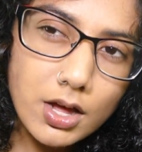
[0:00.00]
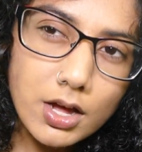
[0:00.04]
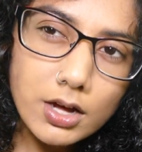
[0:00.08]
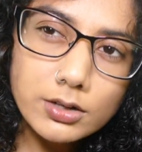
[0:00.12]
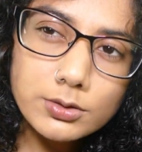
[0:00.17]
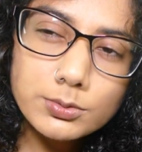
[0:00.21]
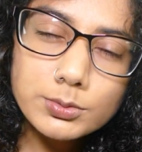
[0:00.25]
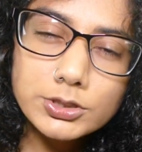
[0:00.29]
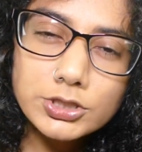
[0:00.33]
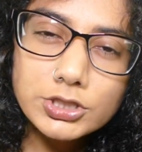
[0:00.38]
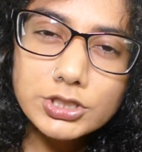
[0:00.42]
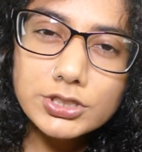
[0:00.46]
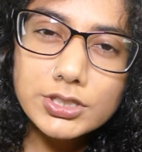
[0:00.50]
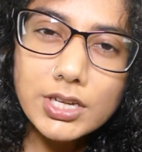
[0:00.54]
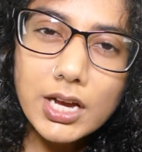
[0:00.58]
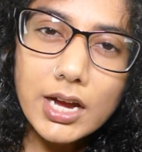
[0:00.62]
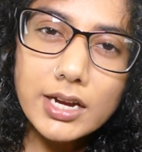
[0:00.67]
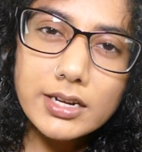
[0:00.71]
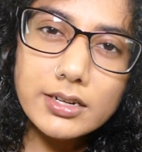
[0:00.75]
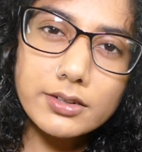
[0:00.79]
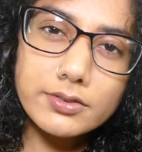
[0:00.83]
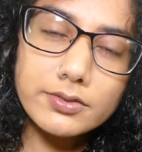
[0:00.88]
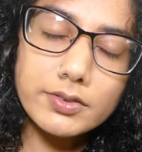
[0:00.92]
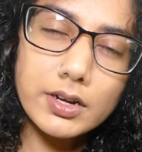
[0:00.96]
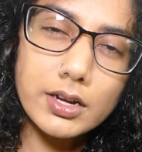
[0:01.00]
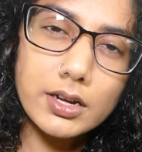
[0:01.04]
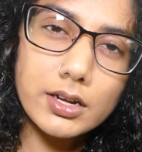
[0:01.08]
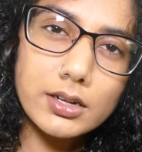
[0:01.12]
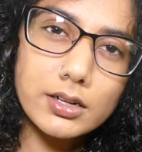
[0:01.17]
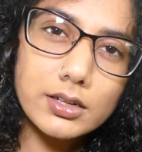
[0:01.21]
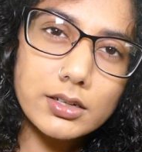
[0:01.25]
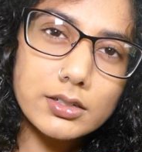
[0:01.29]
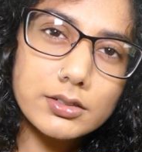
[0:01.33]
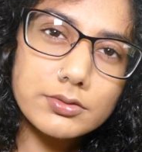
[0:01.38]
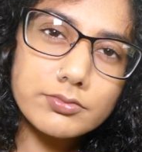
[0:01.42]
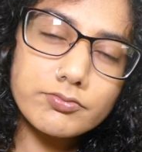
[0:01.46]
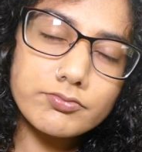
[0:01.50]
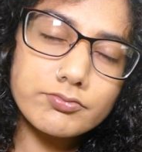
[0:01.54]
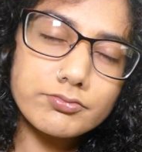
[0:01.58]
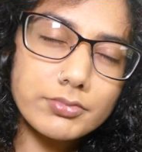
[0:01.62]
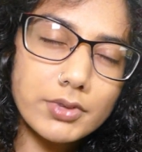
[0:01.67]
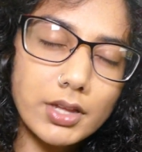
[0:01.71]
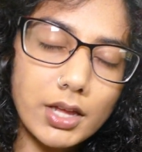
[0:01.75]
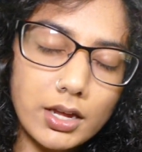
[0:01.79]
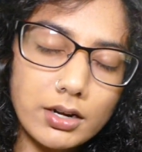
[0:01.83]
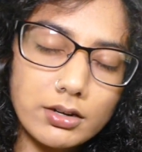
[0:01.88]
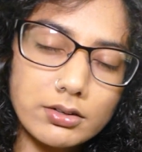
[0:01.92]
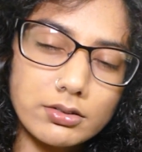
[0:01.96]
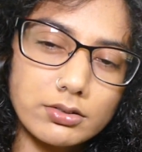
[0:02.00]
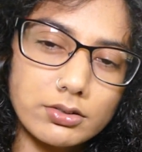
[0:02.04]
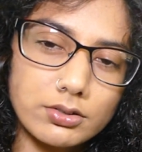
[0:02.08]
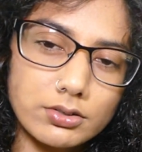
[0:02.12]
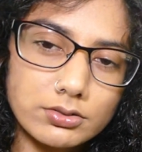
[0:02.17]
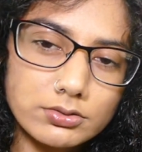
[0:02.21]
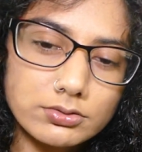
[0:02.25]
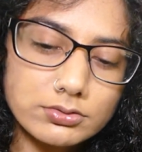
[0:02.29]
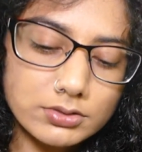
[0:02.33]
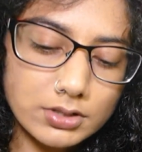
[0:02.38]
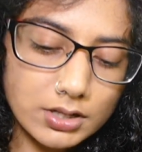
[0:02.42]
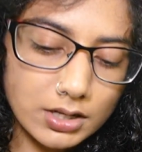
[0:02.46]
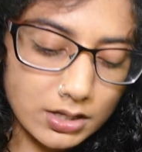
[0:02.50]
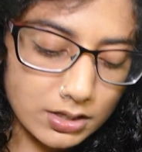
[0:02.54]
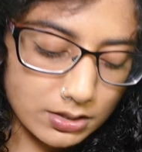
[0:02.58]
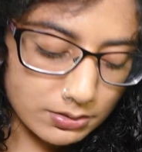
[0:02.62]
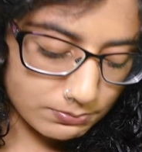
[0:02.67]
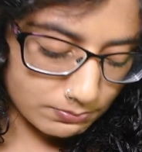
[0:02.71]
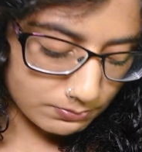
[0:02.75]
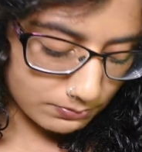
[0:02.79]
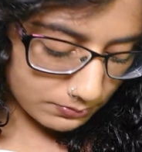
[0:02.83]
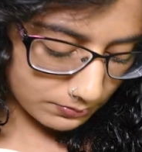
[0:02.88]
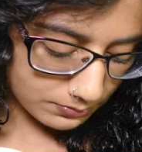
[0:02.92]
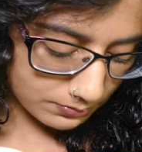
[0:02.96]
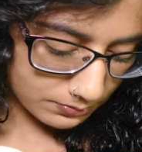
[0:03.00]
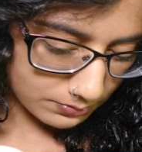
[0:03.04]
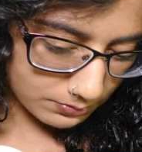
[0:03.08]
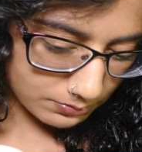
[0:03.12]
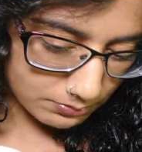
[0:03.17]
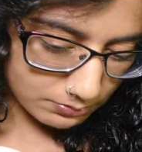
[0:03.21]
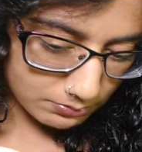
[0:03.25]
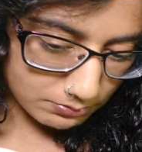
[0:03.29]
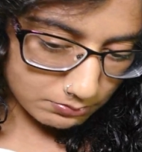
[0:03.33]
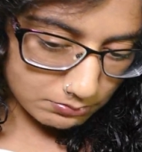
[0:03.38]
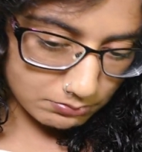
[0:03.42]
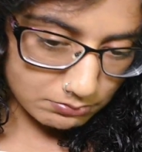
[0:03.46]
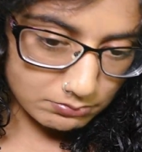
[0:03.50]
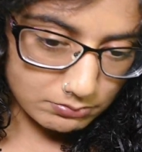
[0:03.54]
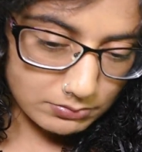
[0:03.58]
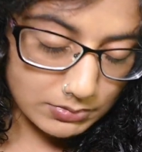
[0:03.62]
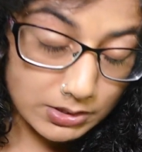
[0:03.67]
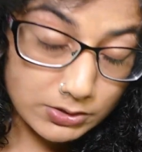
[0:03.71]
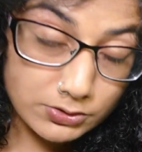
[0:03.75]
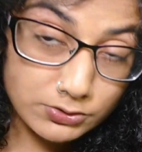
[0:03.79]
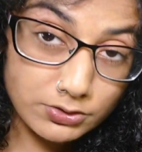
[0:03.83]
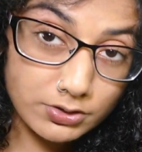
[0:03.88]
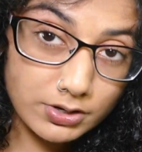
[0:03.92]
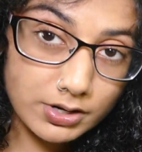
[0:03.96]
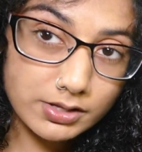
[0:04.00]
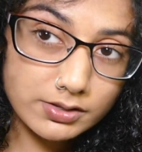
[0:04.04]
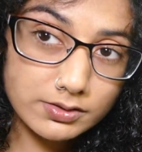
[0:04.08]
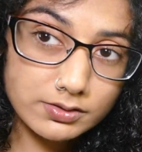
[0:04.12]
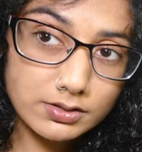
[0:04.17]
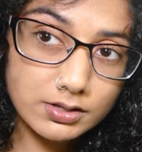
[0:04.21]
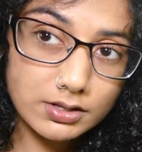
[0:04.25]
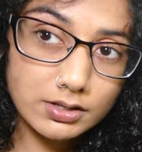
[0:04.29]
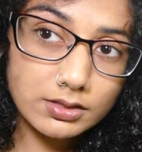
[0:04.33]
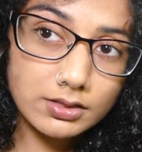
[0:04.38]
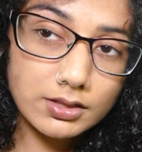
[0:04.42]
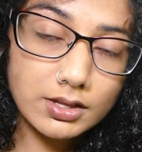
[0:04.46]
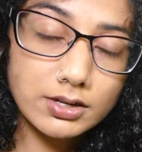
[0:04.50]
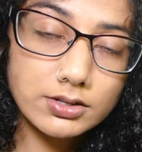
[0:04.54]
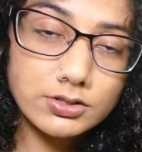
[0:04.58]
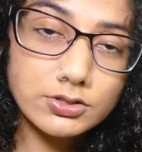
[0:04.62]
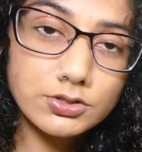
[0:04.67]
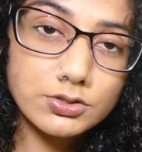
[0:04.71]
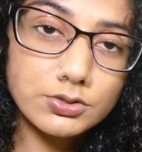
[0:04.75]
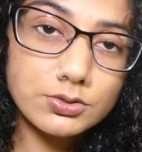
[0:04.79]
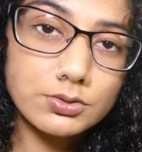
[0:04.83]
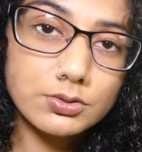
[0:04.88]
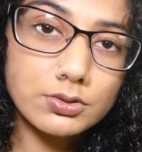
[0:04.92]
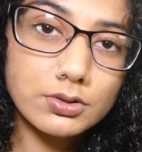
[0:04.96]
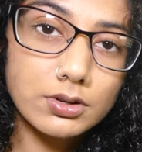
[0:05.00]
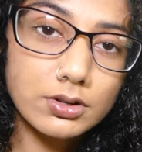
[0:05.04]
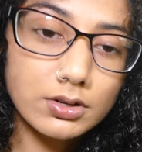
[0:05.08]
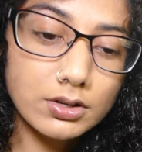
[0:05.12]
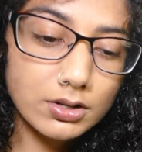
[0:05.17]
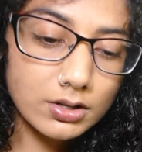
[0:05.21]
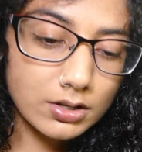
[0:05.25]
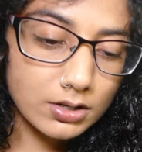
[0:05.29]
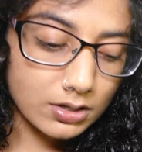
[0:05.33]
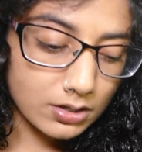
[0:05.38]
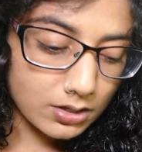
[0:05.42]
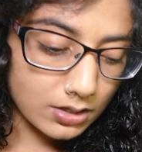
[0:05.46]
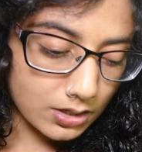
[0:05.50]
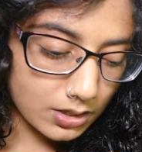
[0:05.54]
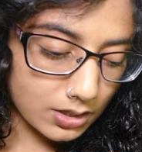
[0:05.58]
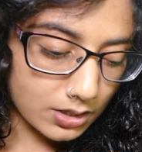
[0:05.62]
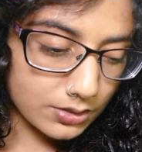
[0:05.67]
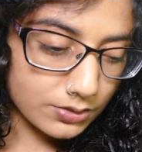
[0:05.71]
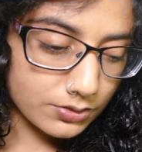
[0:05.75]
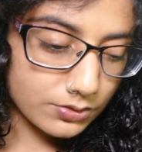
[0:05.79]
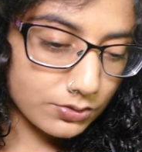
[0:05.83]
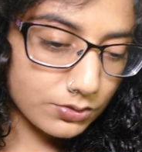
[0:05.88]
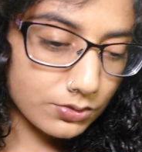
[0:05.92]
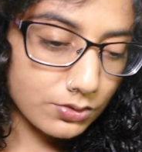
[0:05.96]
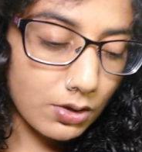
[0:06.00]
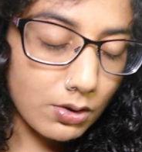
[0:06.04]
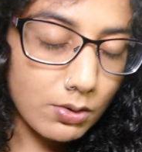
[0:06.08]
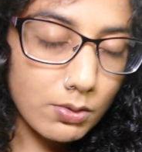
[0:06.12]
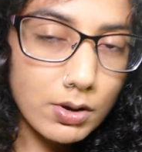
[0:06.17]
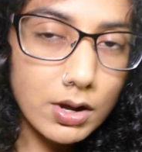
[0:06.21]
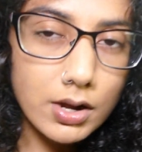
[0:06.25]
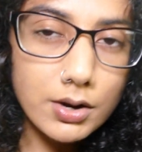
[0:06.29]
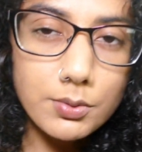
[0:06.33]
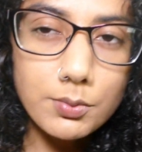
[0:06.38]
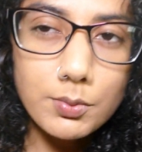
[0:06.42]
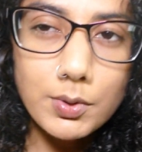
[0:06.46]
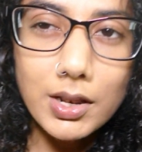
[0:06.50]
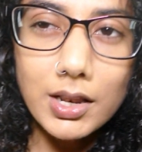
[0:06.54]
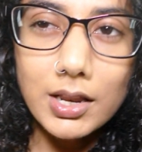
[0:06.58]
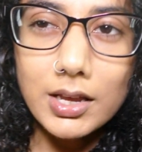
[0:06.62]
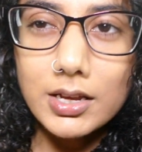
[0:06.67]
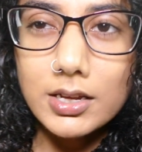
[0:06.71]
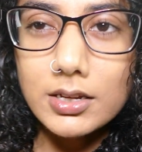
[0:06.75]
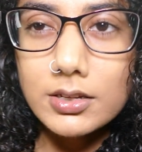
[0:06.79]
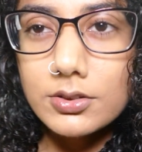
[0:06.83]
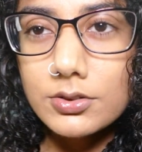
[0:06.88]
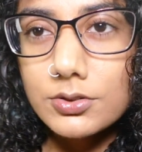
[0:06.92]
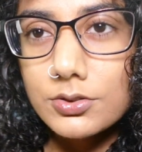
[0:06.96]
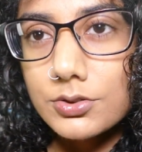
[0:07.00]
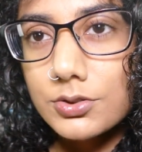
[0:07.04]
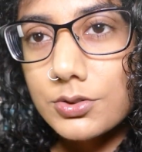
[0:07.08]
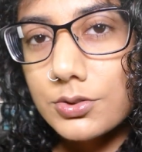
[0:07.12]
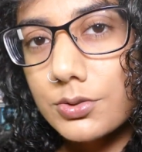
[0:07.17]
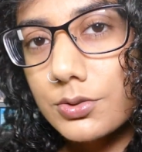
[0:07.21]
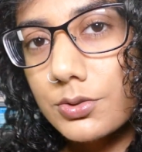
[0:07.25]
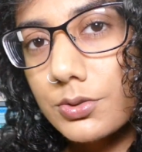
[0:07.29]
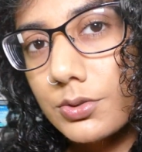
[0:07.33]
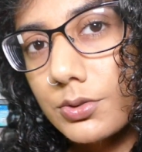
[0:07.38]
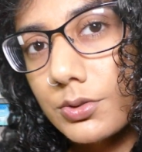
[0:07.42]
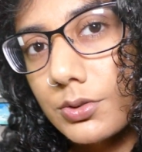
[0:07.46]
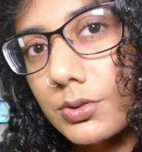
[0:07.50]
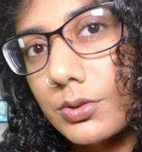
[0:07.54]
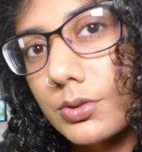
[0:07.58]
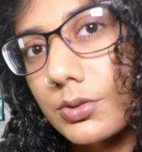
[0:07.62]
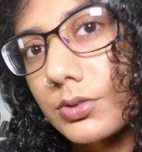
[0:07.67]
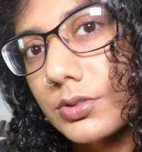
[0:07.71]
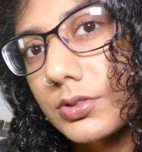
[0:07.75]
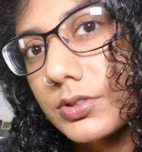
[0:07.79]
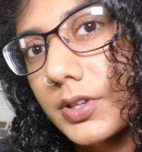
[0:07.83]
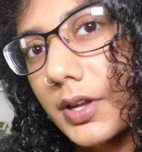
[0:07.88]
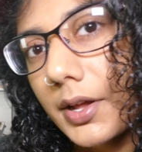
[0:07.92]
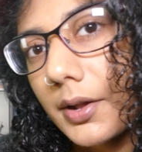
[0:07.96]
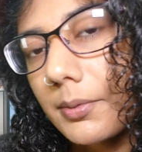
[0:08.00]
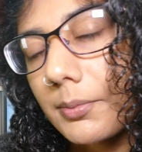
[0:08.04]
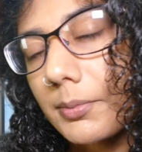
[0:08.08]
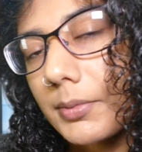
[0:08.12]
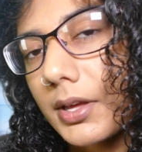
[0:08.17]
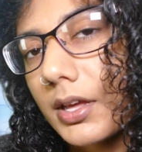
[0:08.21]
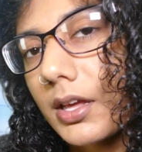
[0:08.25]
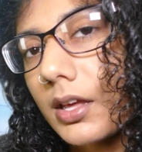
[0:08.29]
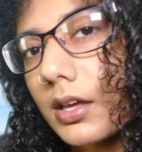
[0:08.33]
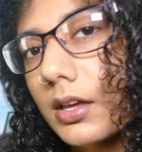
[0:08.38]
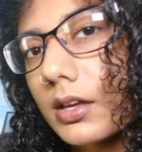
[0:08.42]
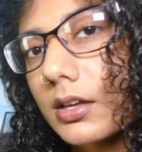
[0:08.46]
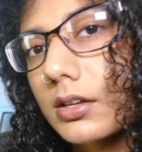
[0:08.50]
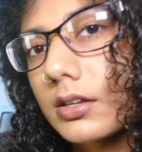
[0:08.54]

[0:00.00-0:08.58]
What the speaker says: Which is kind of, I don't know, interesting that you are so unwilling to tell me.